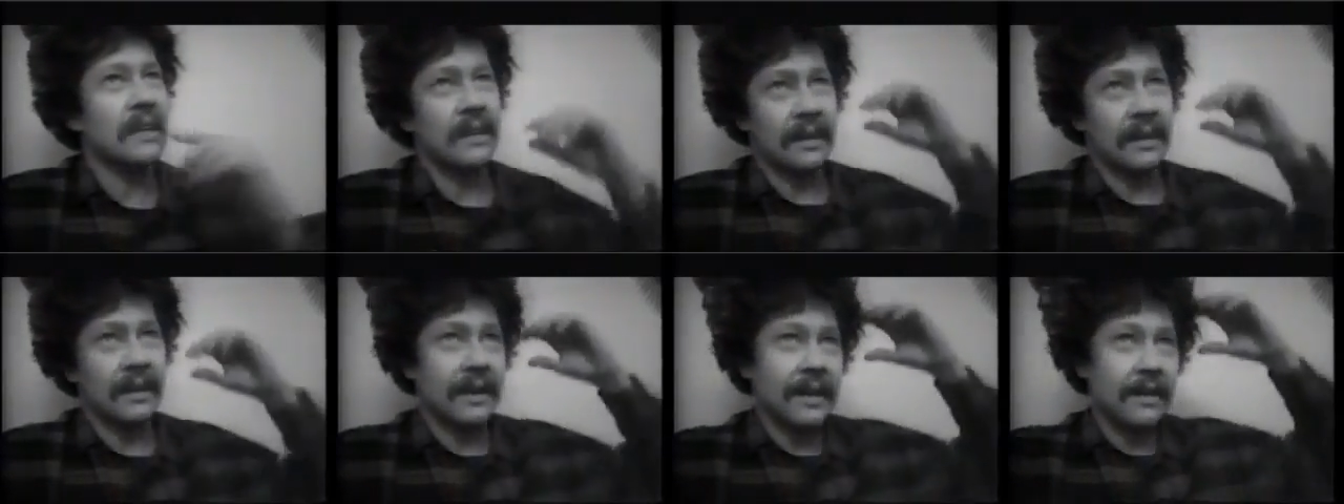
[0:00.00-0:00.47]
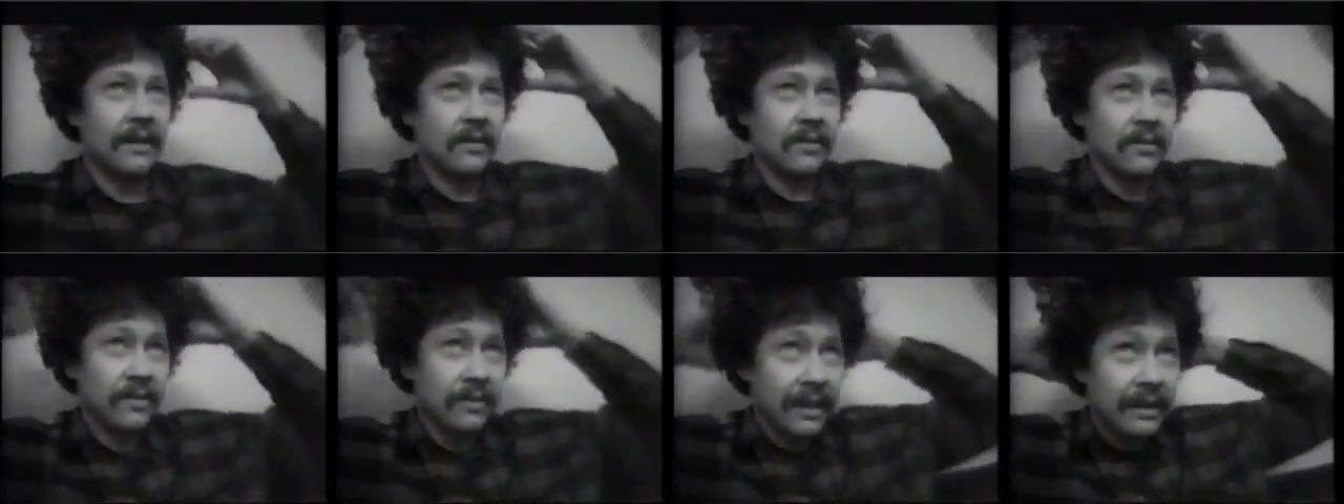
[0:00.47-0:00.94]
the
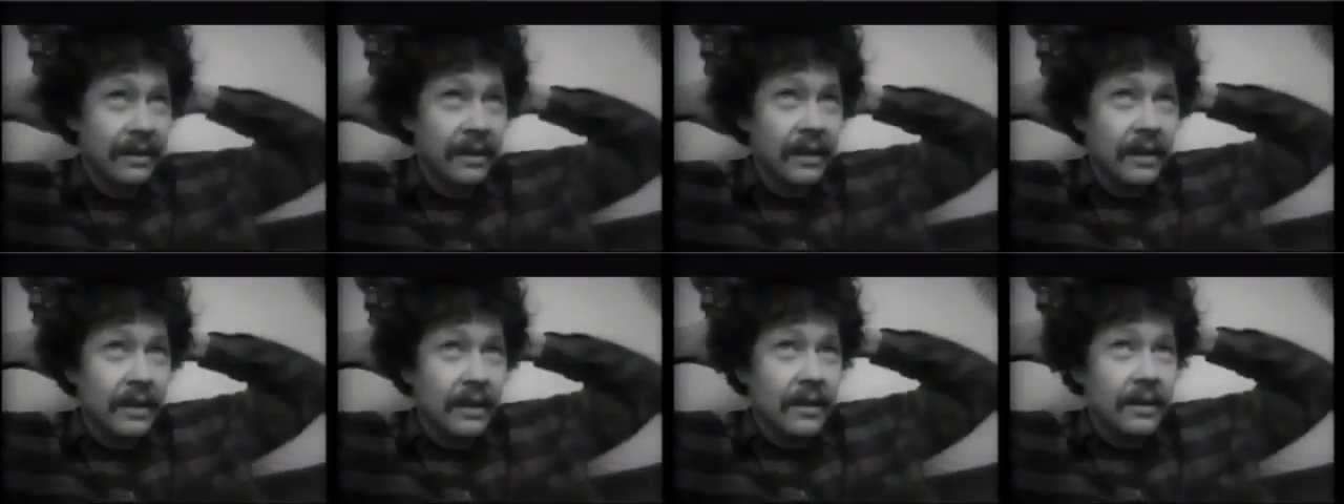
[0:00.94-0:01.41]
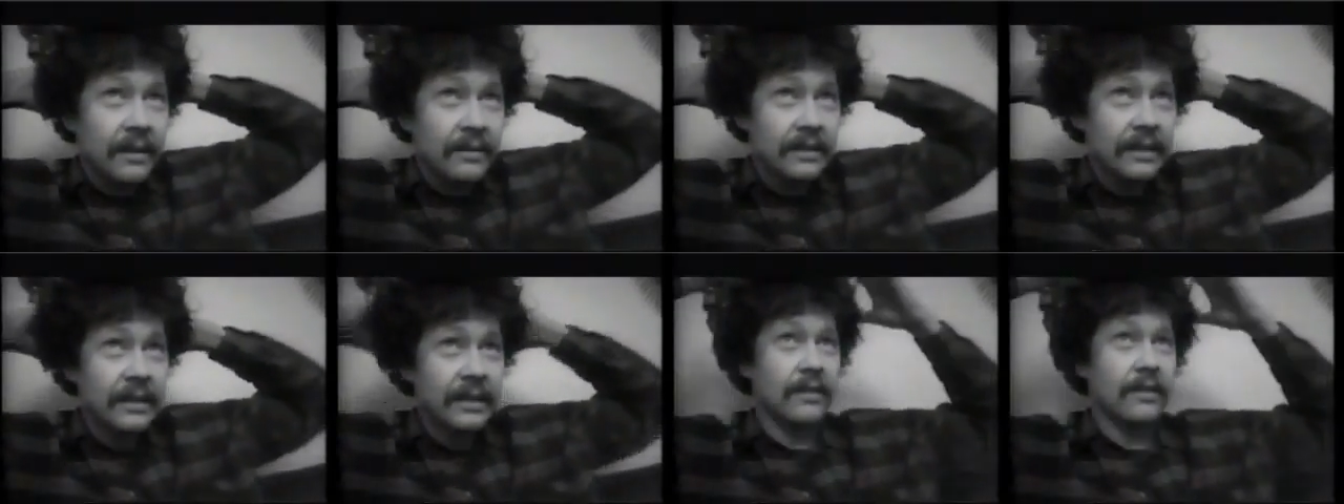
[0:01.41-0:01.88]
canals that
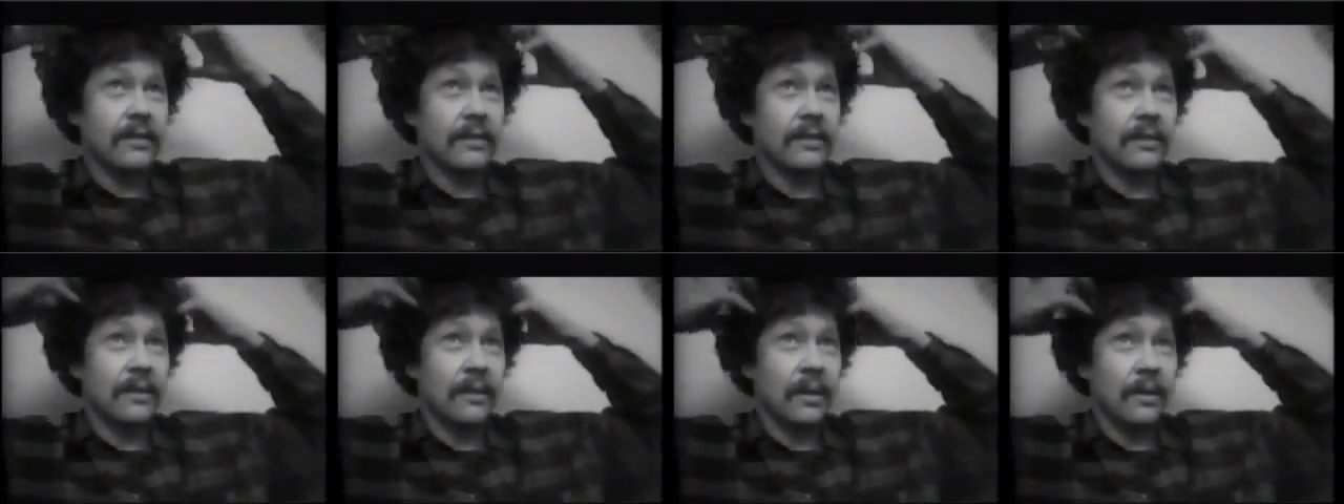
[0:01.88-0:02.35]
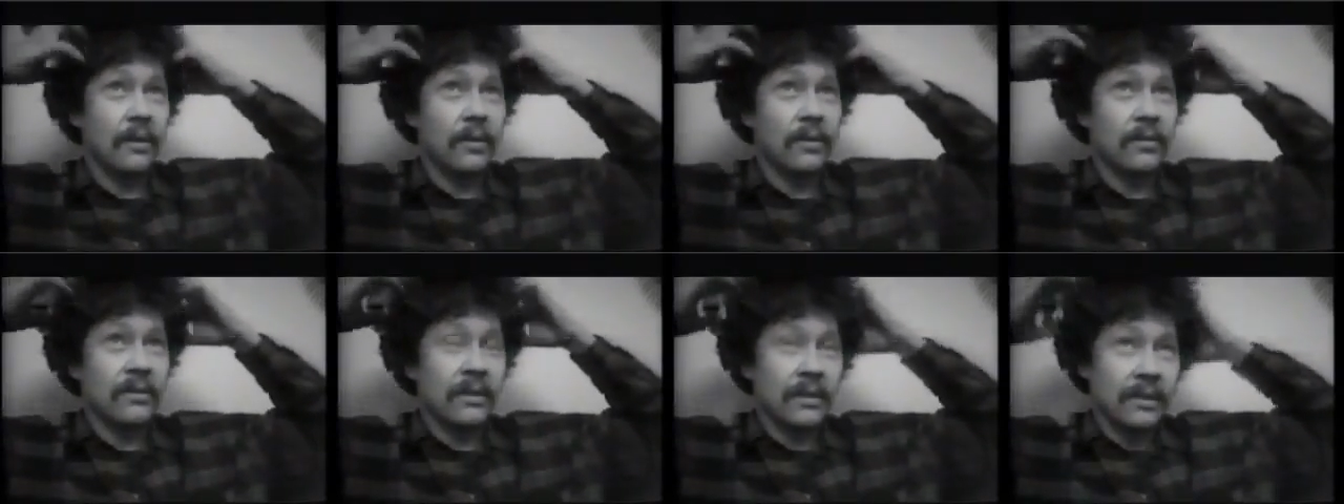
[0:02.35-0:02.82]
lead to the
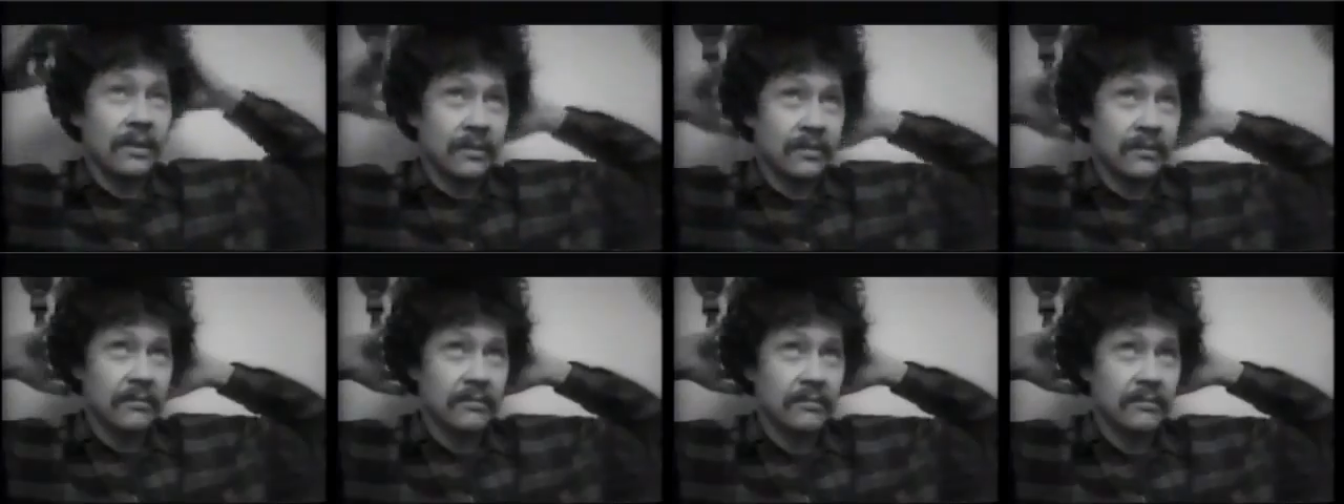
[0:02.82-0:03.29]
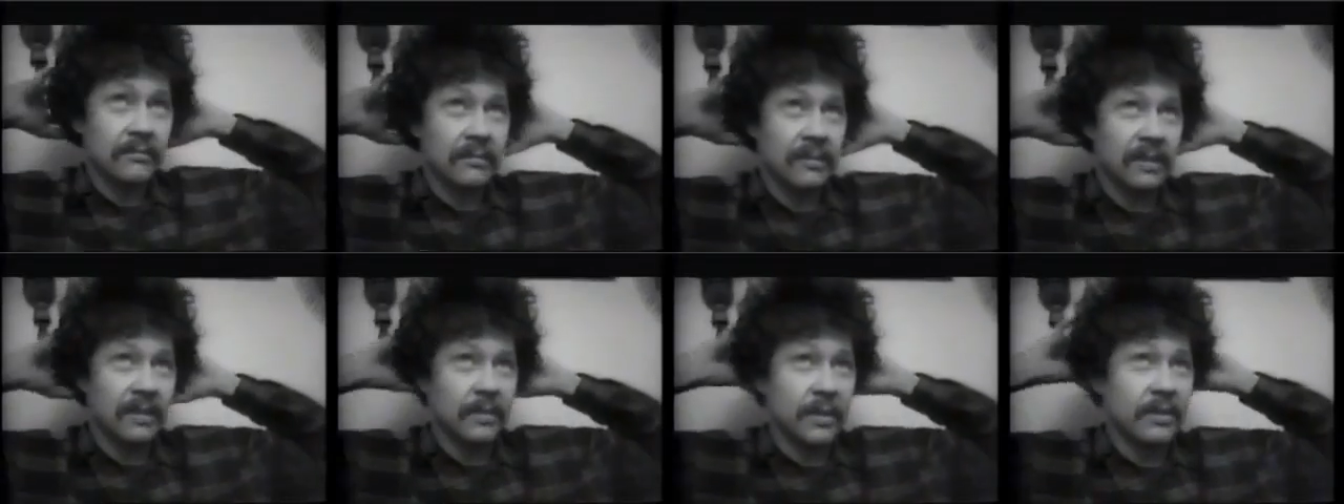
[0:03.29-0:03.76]
nose and
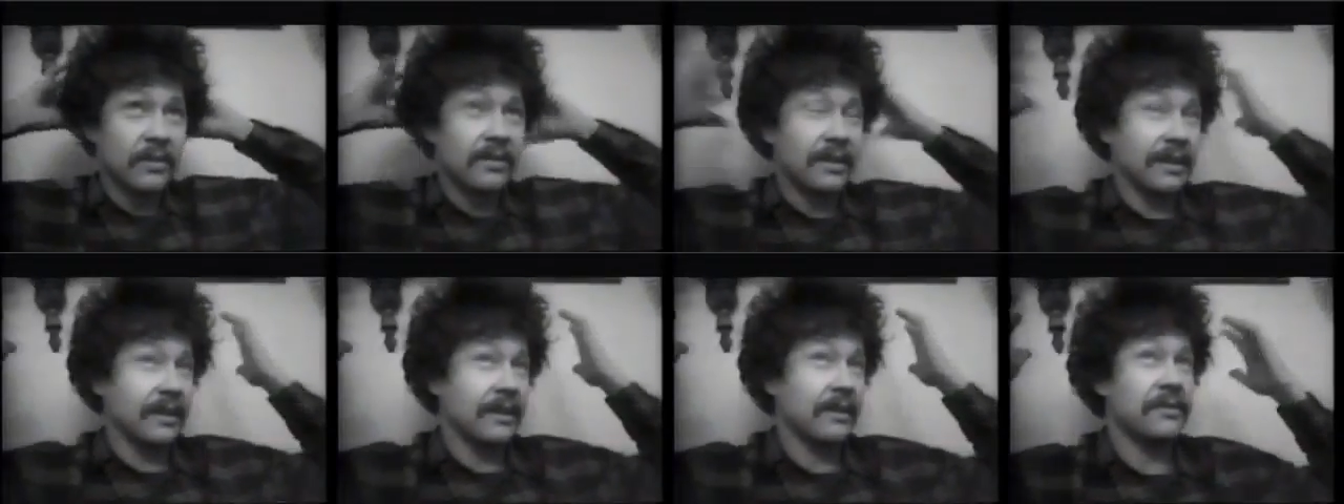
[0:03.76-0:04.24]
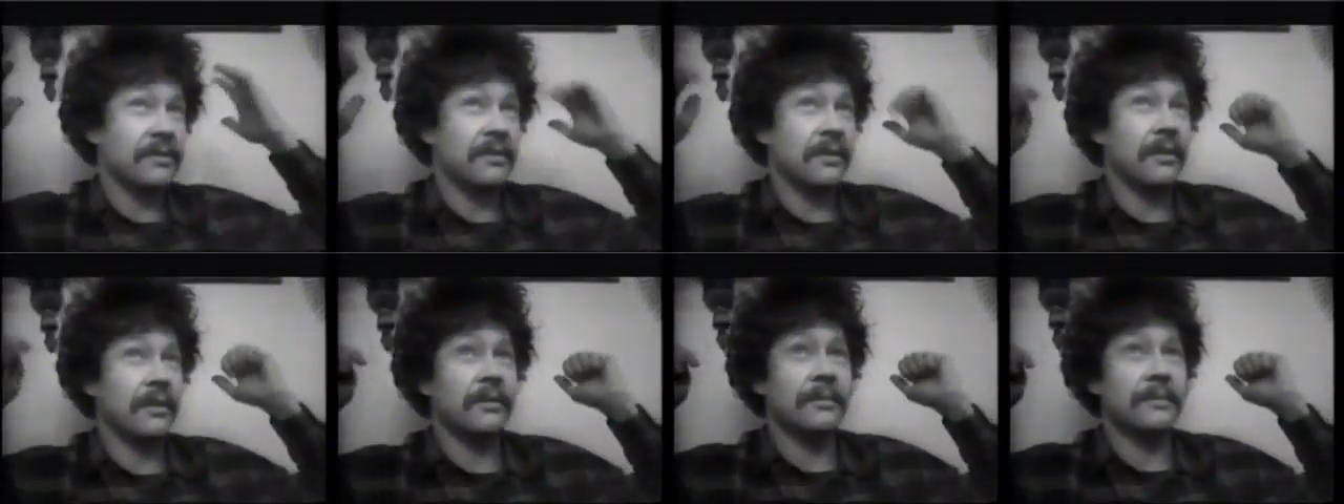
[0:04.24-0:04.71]
I suppose the
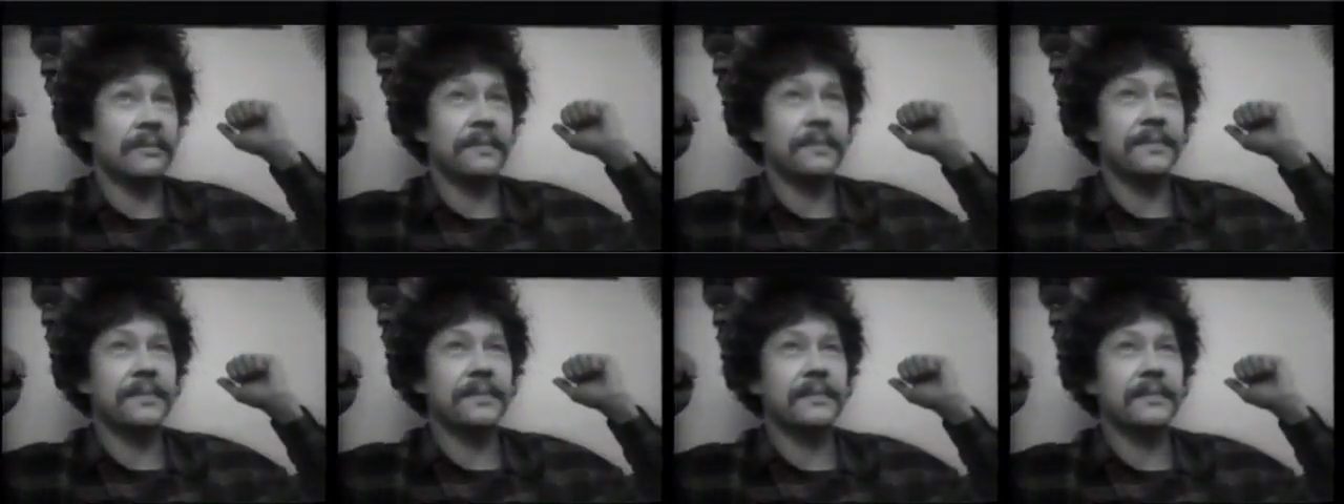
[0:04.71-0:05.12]
ears too.